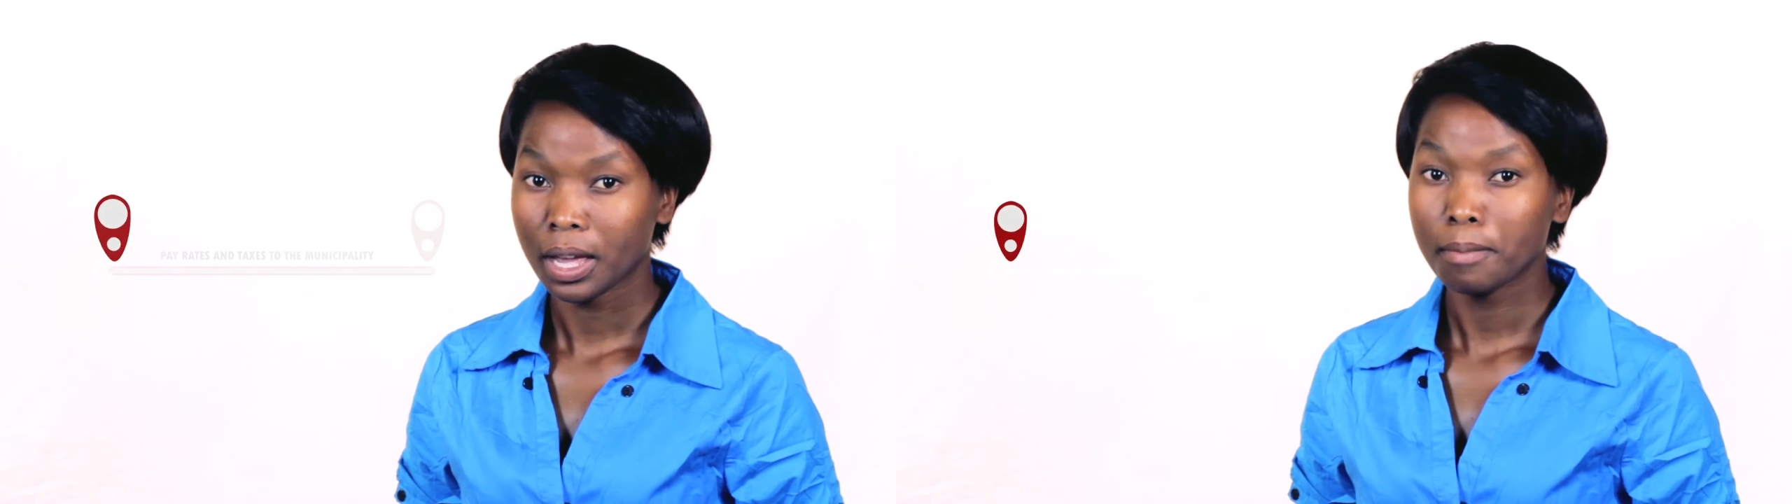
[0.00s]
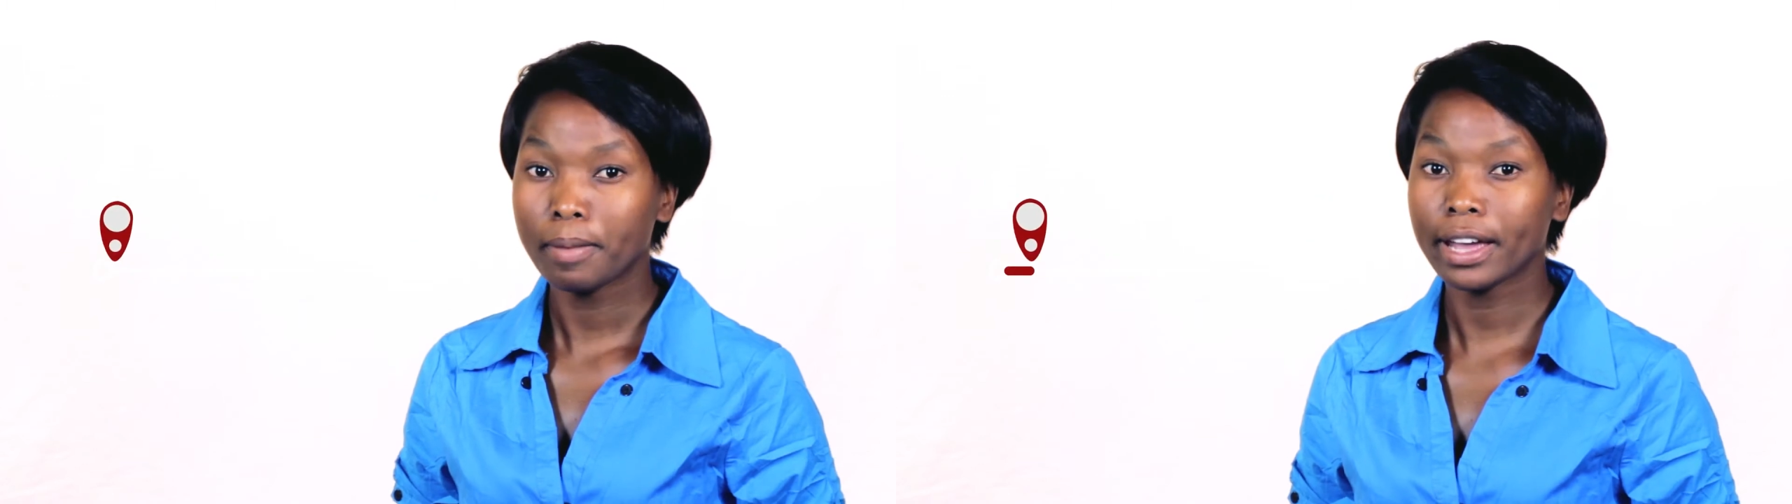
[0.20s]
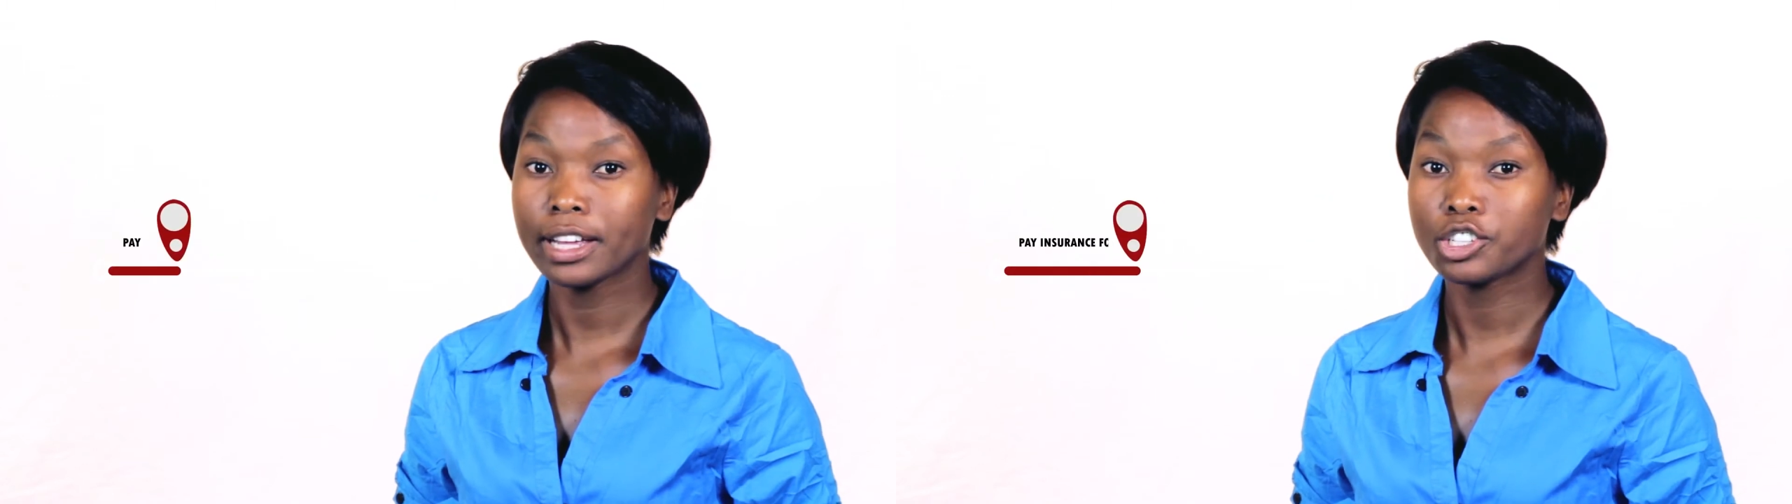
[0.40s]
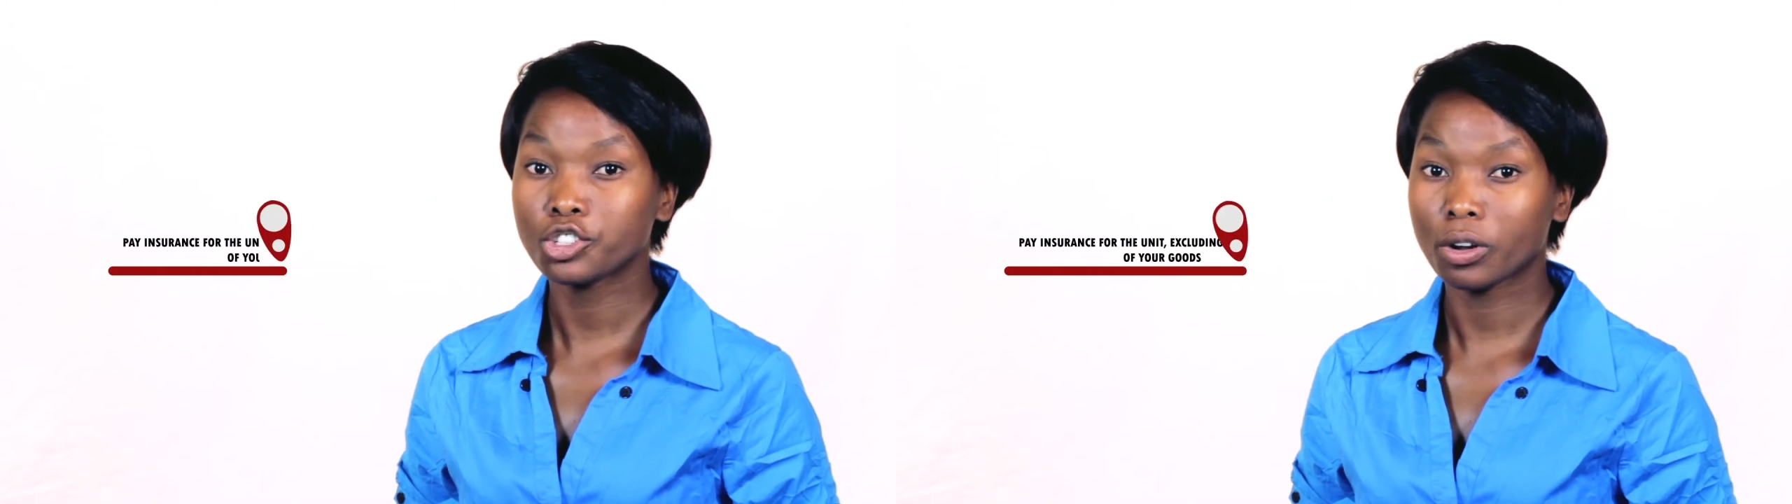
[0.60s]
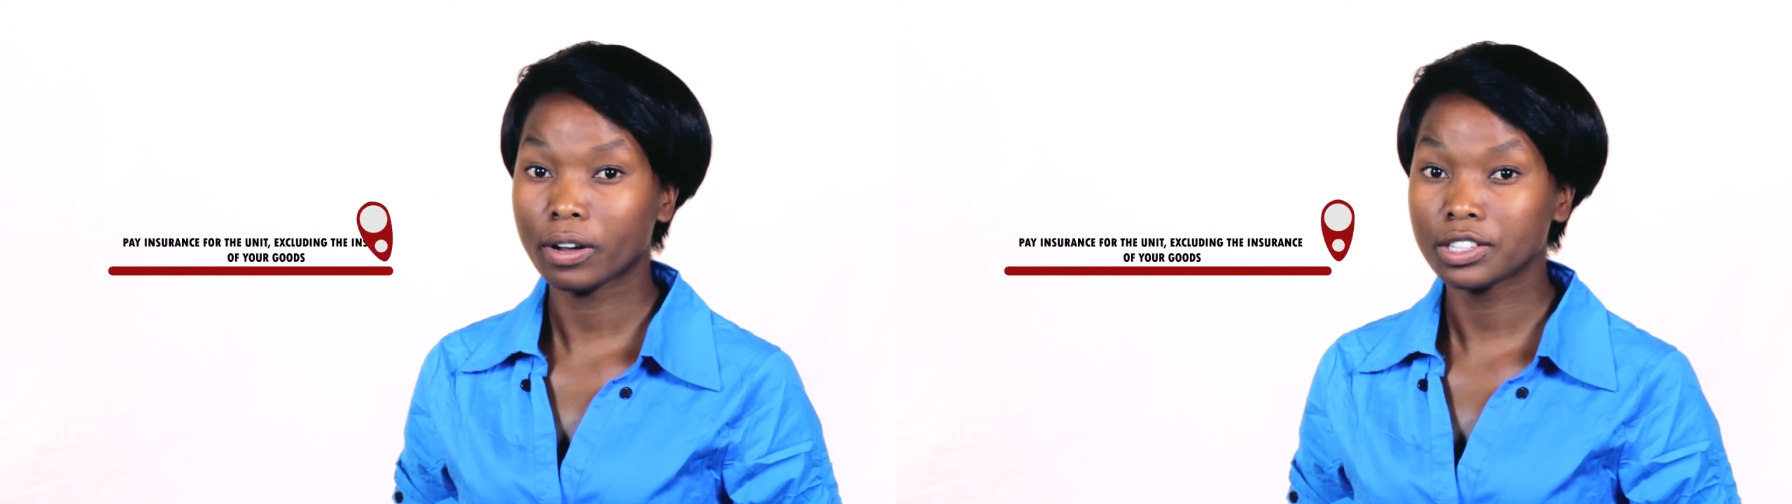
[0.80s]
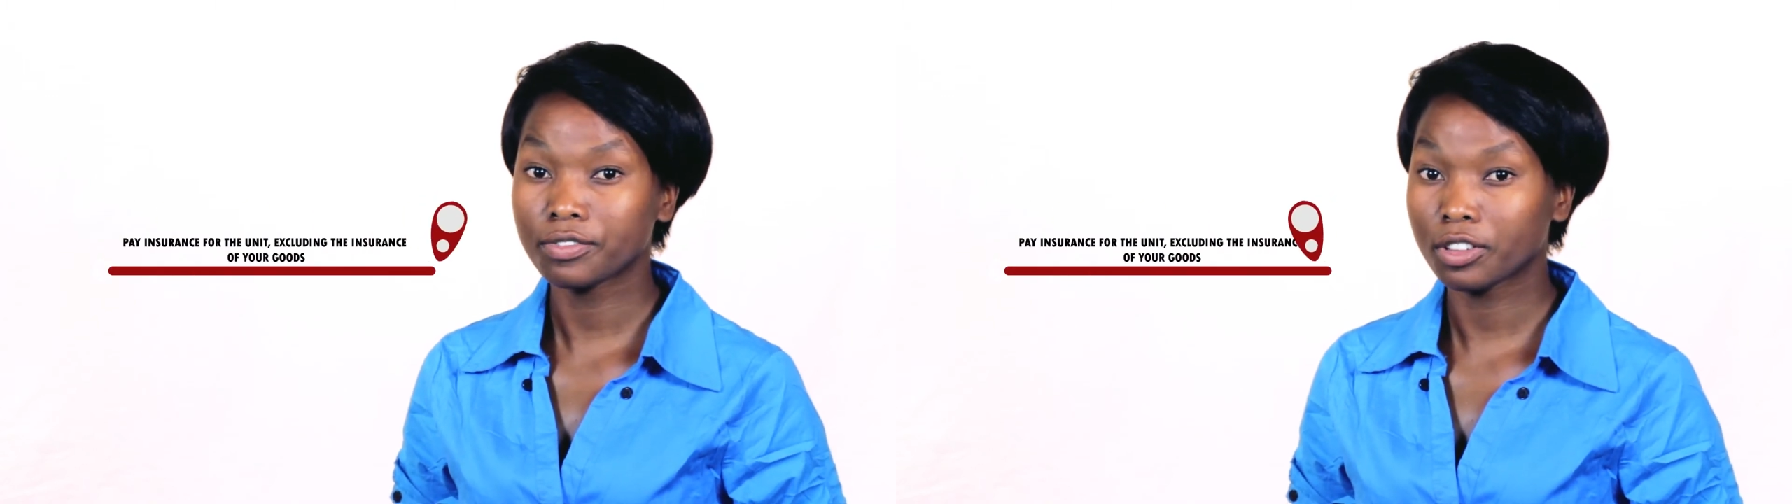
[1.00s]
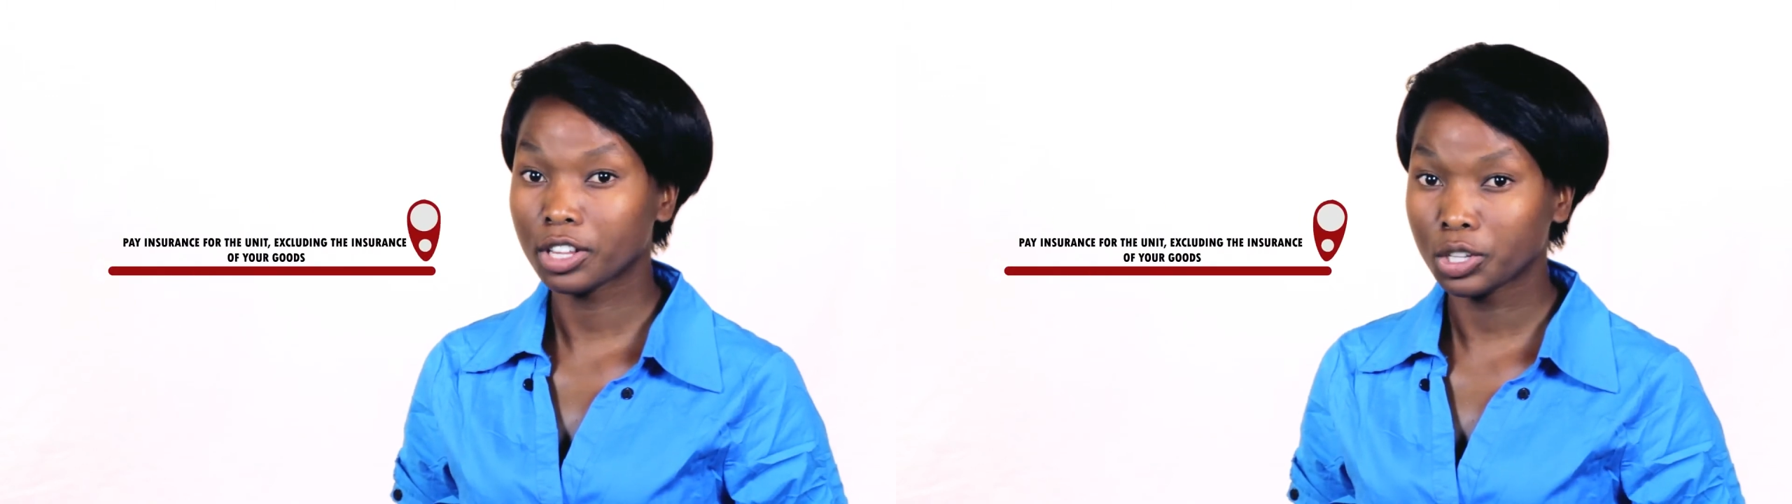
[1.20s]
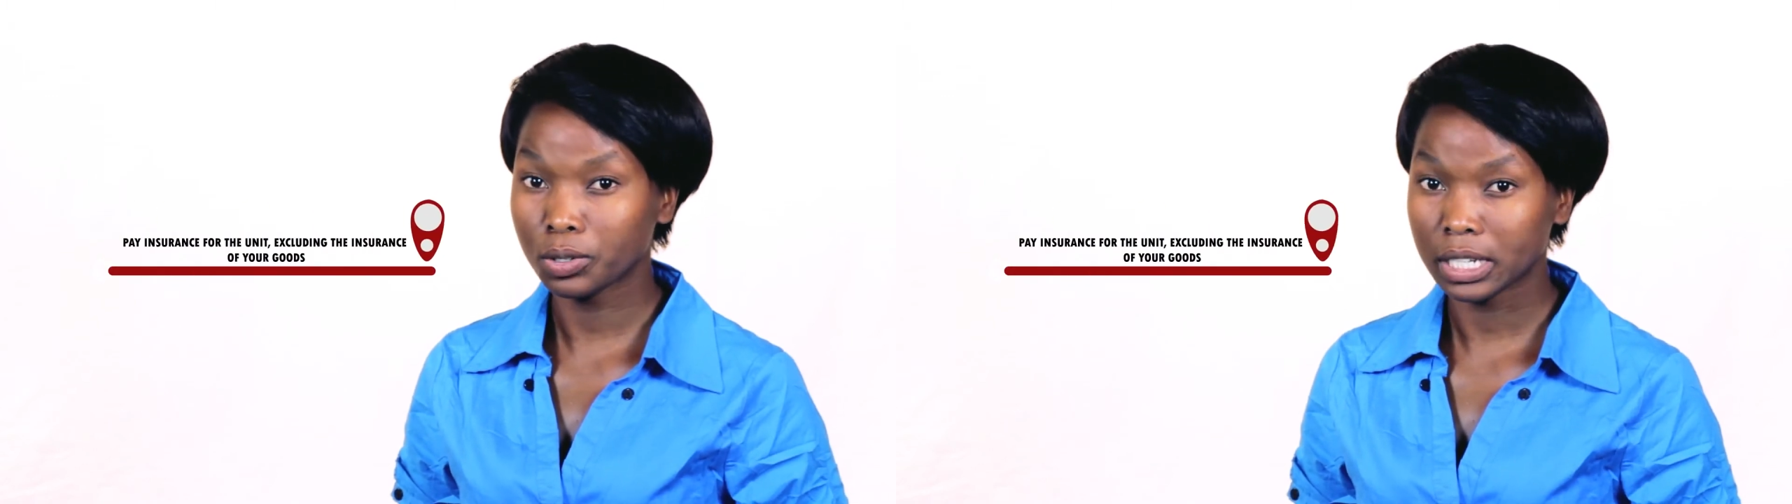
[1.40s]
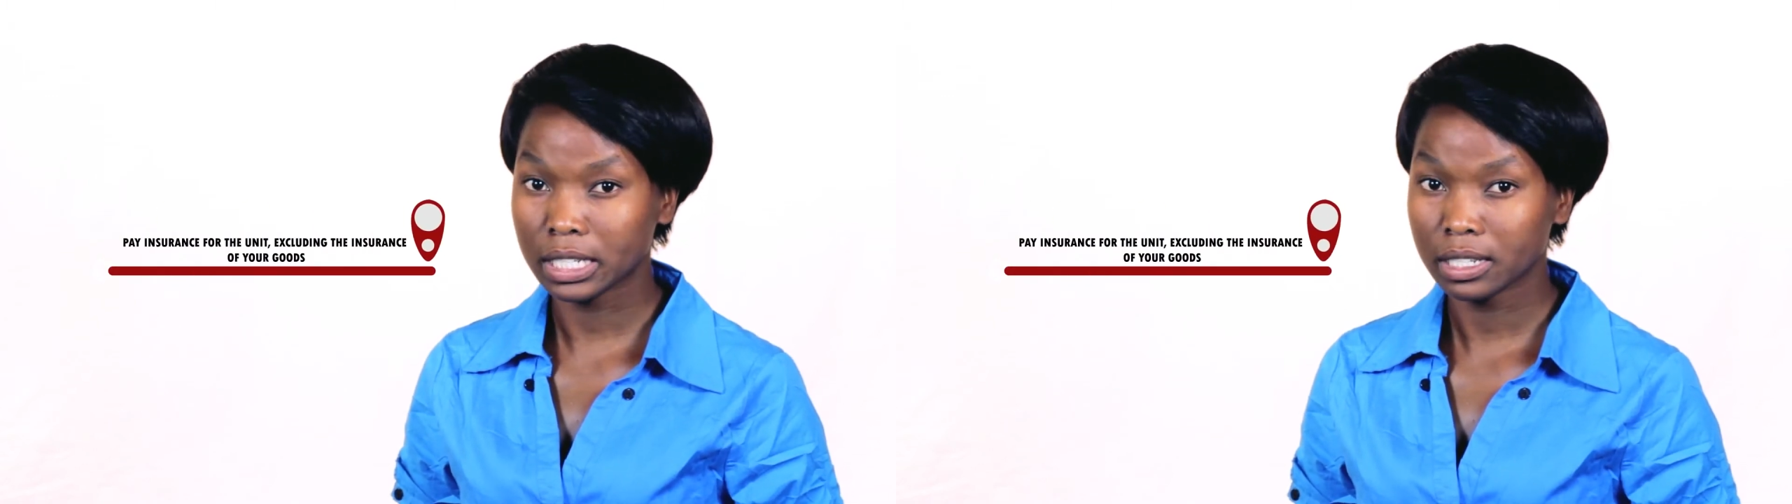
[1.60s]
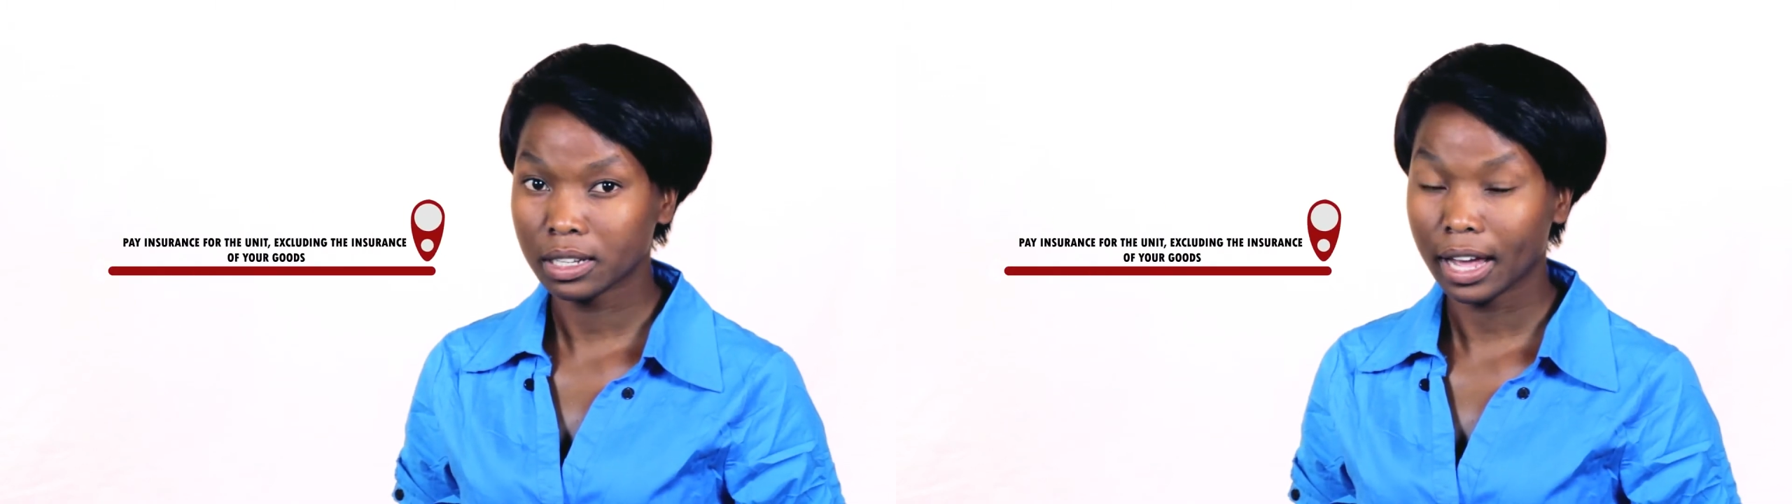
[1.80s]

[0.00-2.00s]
pay insurance for the unit,